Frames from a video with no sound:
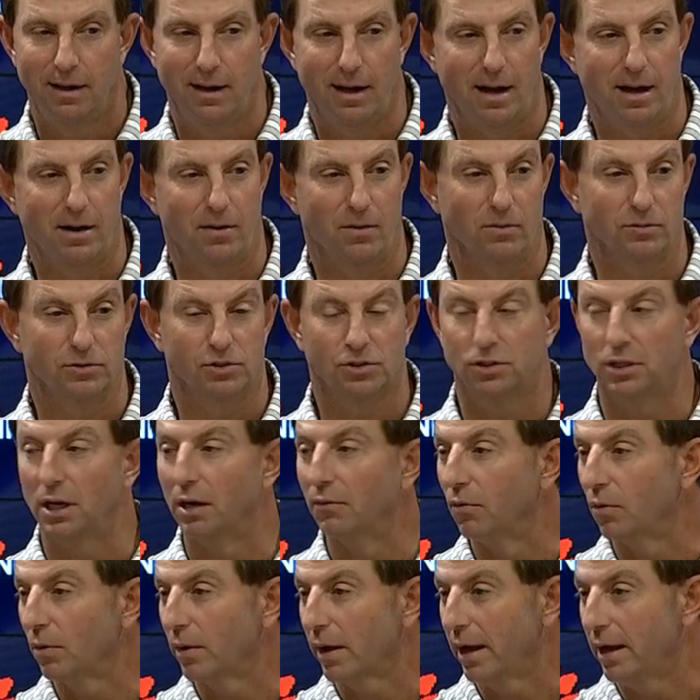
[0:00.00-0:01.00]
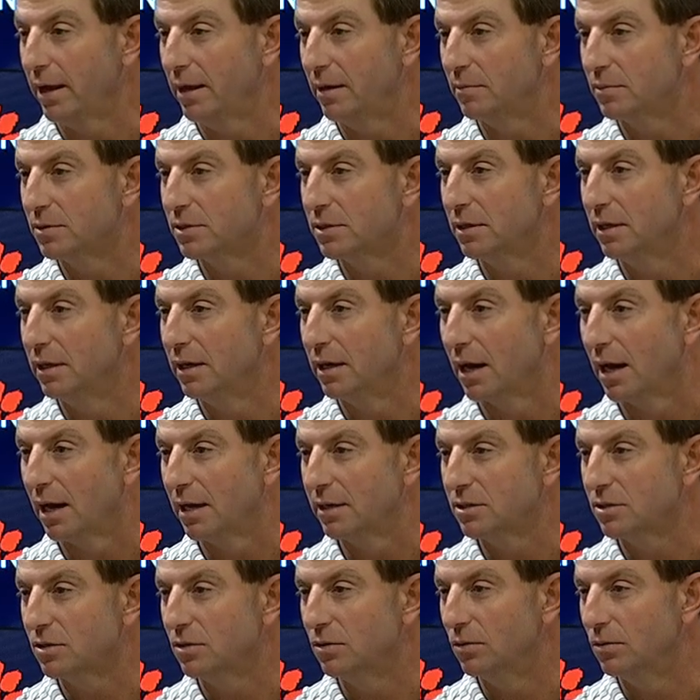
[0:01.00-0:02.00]
I don't know, several games in
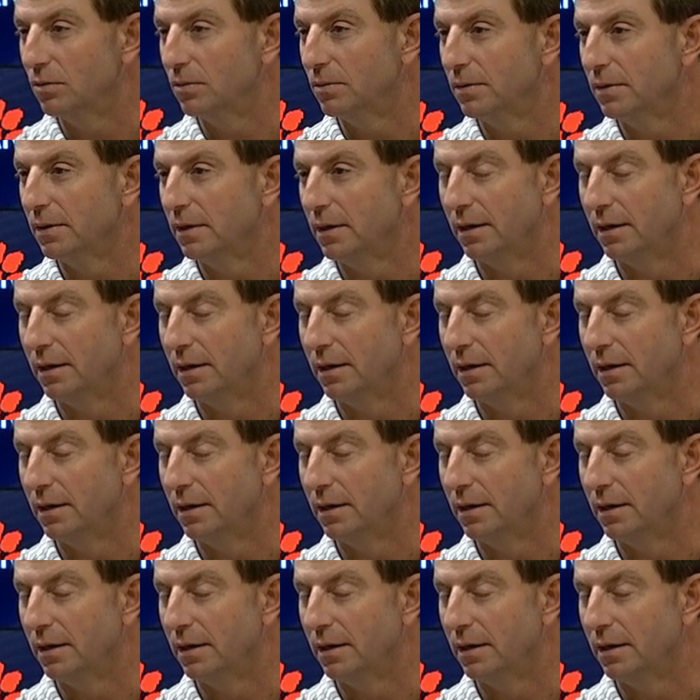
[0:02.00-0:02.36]
high school.